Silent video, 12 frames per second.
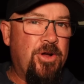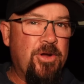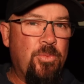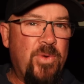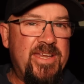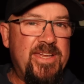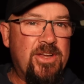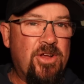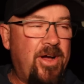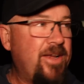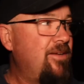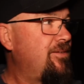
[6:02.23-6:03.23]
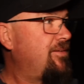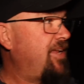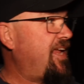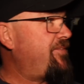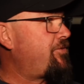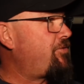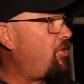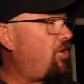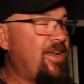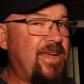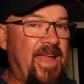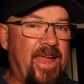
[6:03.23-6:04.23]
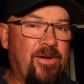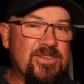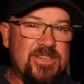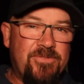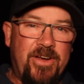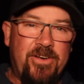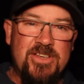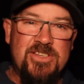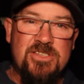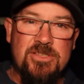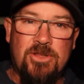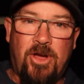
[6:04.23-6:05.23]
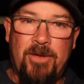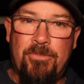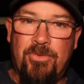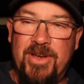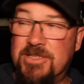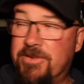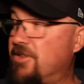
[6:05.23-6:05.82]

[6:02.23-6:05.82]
on a windy night, even right now, it's a very slight breeze. I've